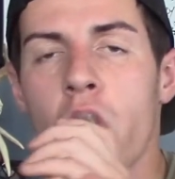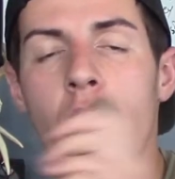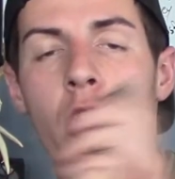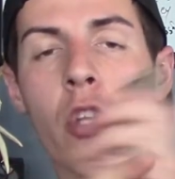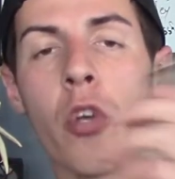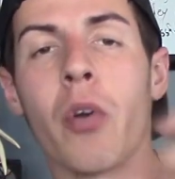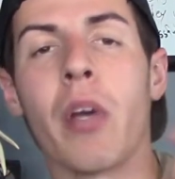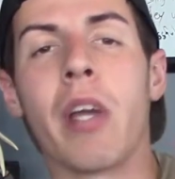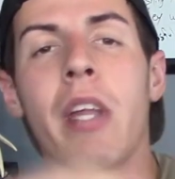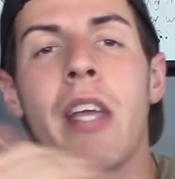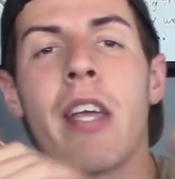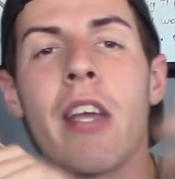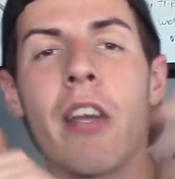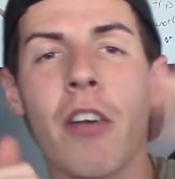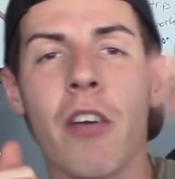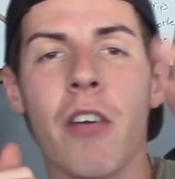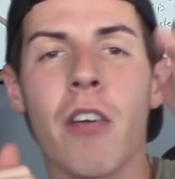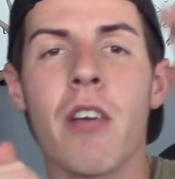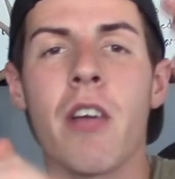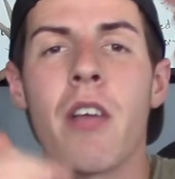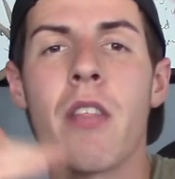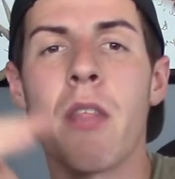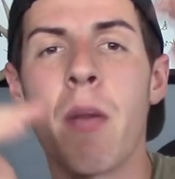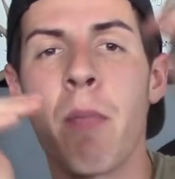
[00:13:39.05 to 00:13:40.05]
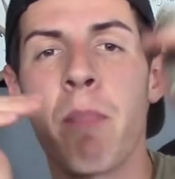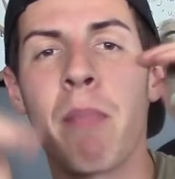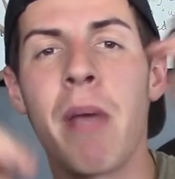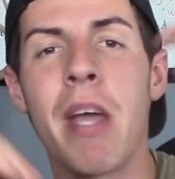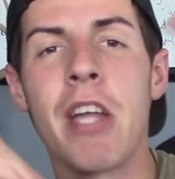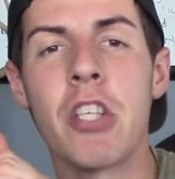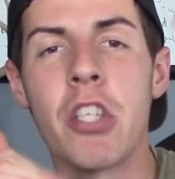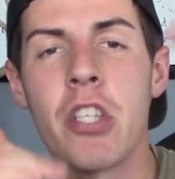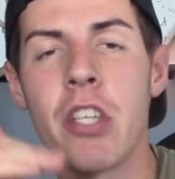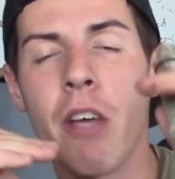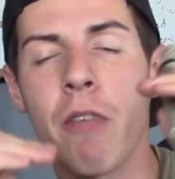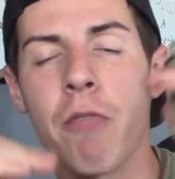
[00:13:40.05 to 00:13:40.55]
You can hear the
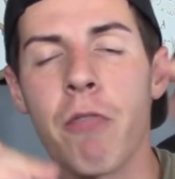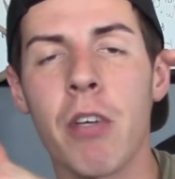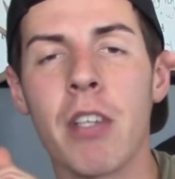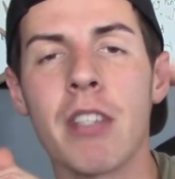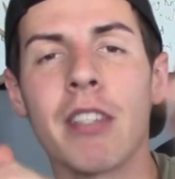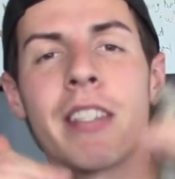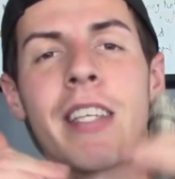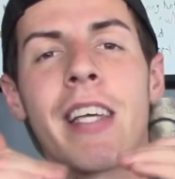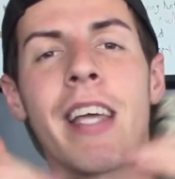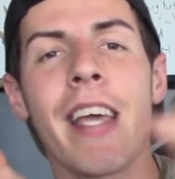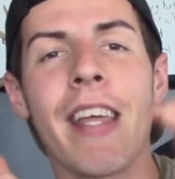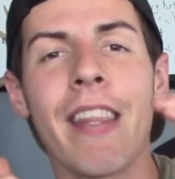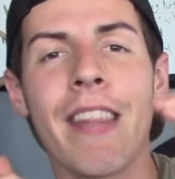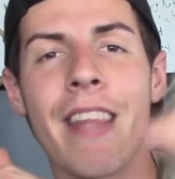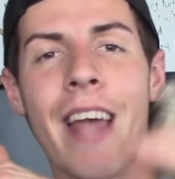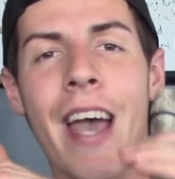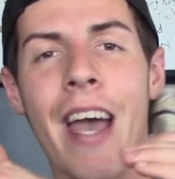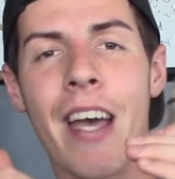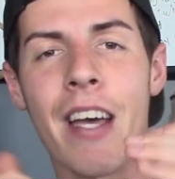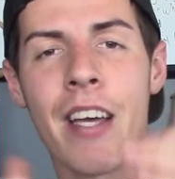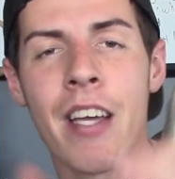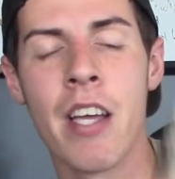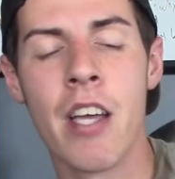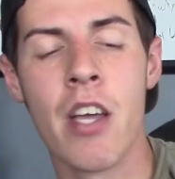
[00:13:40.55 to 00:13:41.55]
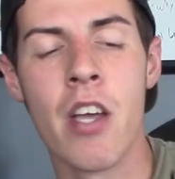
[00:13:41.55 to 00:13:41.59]
pitch difference in that.